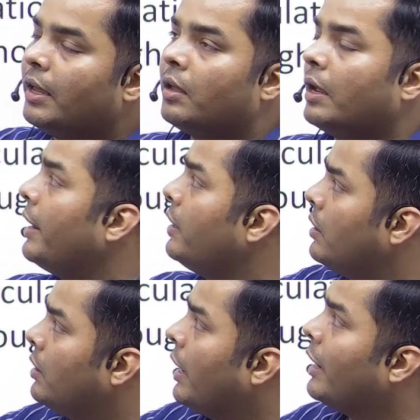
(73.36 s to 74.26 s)
and
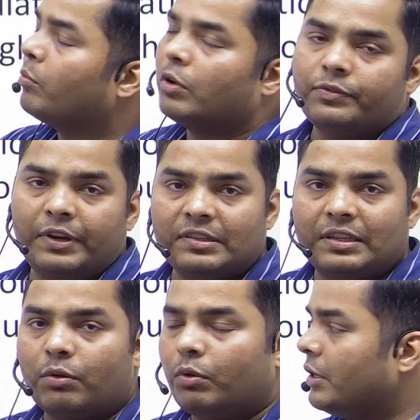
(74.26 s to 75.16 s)
atmospheric
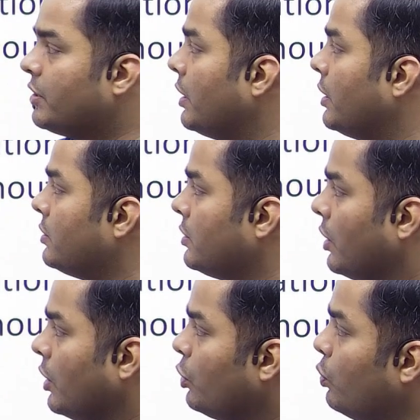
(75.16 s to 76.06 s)
circulation is
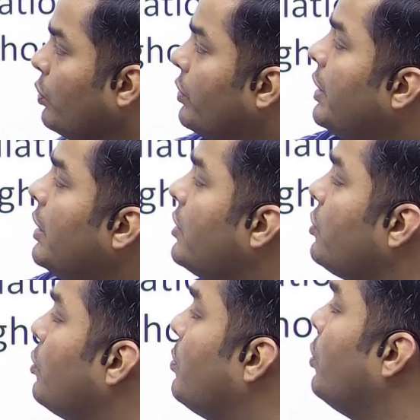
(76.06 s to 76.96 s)
to
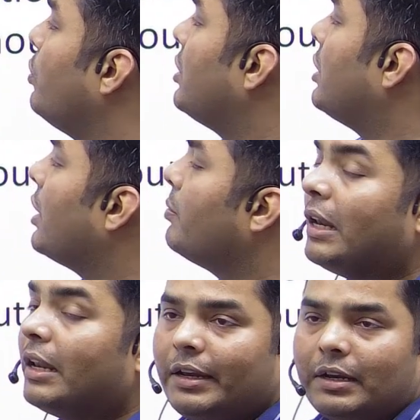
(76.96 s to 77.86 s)
redistribute thermal
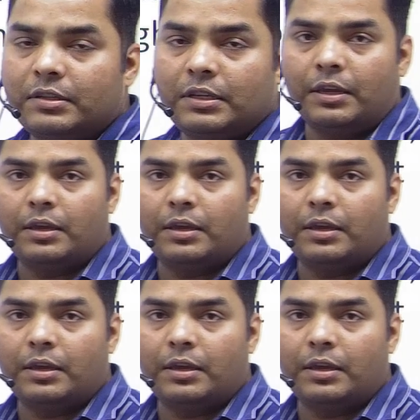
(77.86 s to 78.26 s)
energy